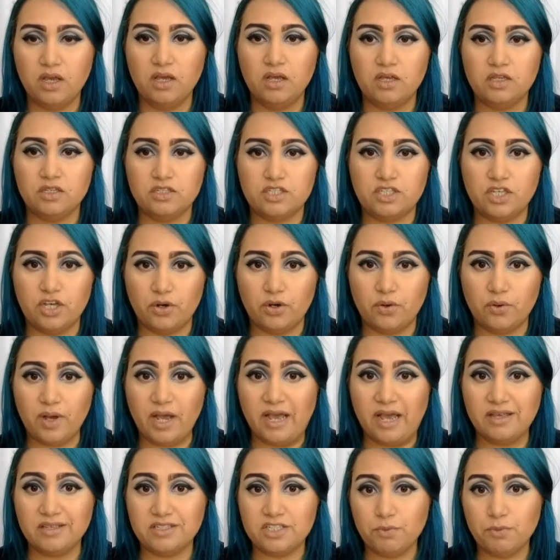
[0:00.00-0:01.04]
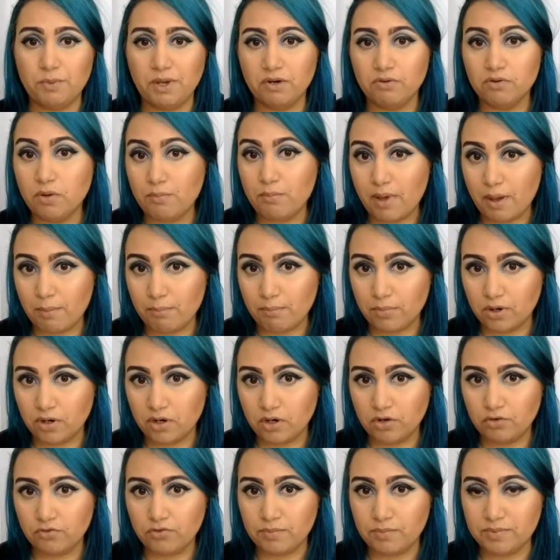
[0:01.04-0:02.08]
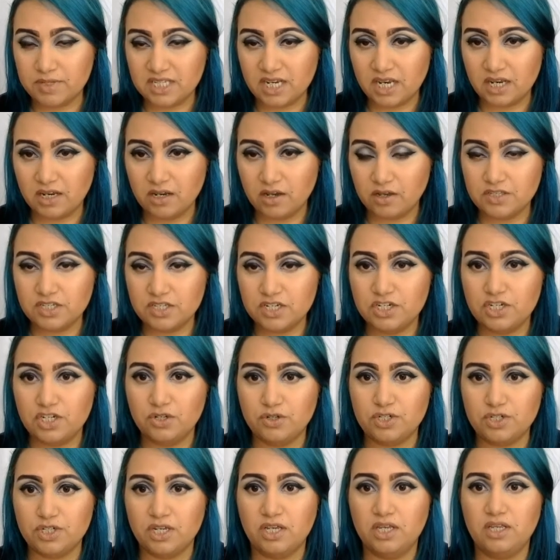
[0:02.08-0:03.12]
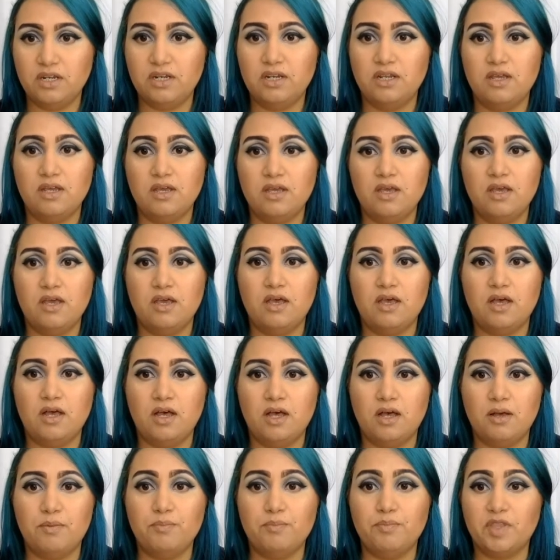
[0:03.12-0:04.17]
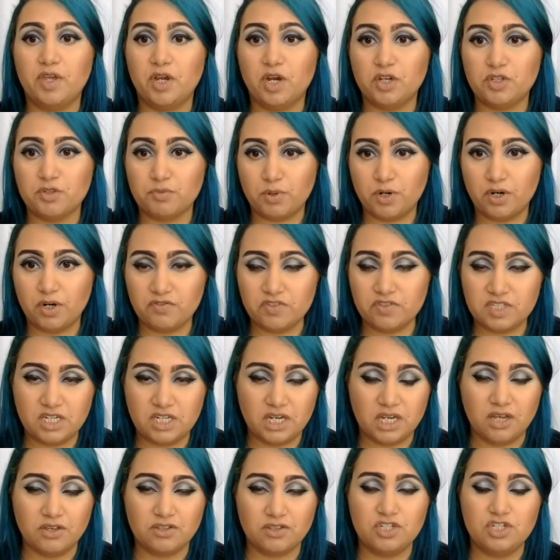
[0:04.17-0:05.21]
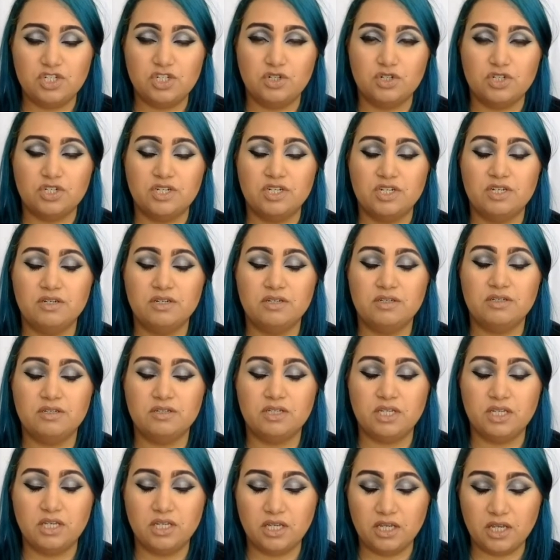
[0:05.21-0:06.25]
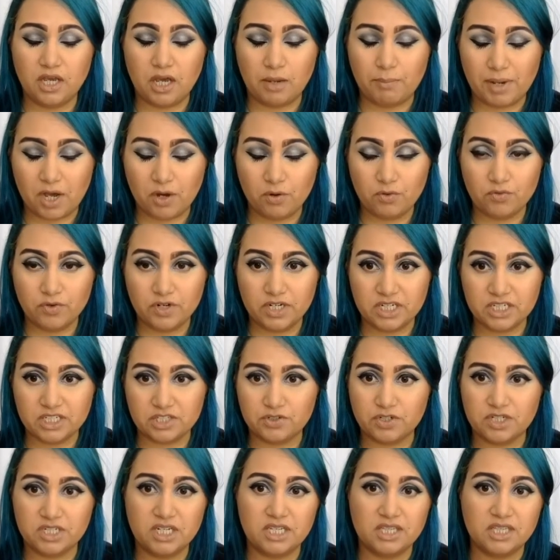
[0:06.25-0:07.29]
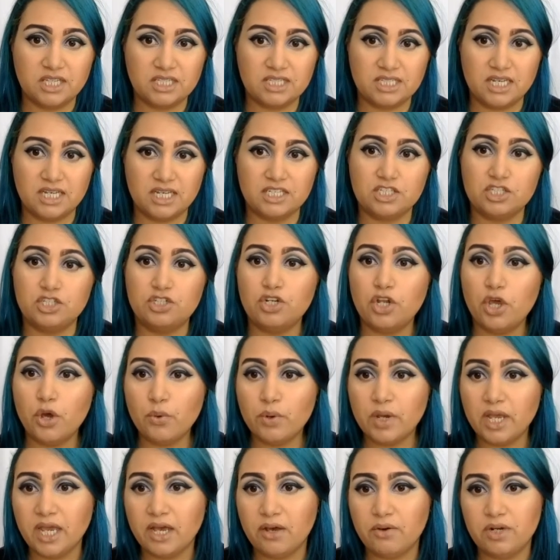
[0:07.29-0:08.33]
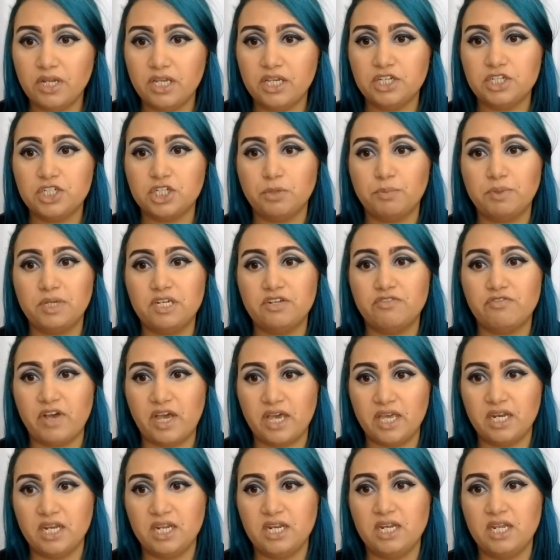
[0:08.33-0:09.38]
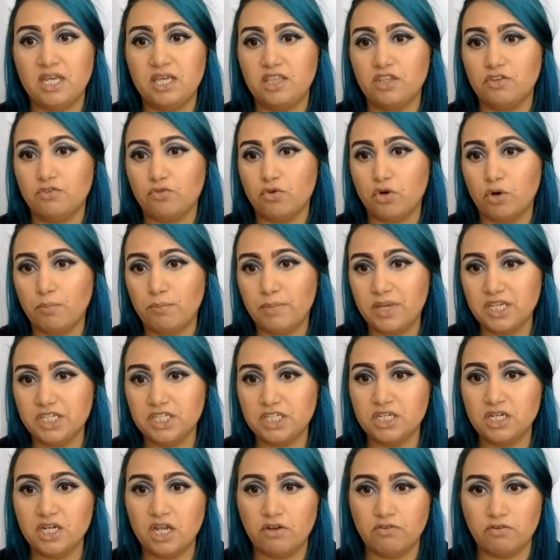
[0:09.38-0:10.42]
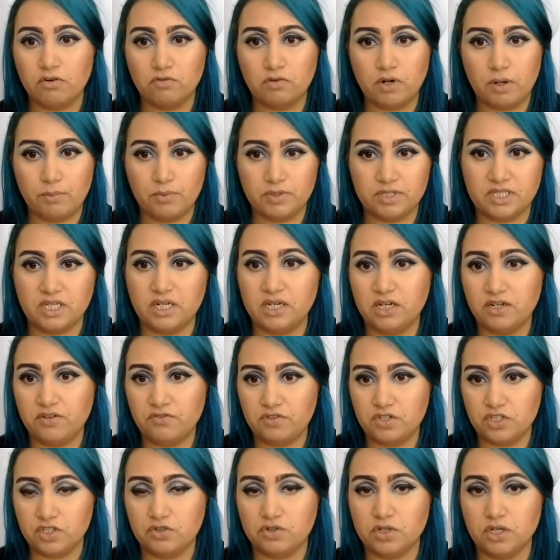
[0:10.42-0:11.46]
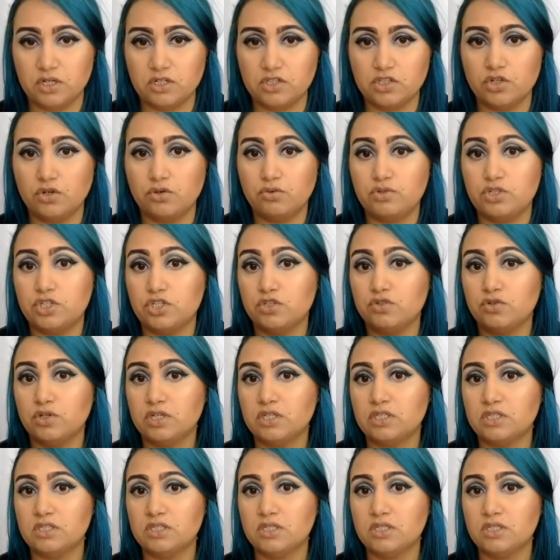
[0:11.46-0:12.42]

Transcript: So, as you might remember from the state constitution, there is a part of the state constitution about redistricting that says no county shall be divided in the formation of a representative district. So districts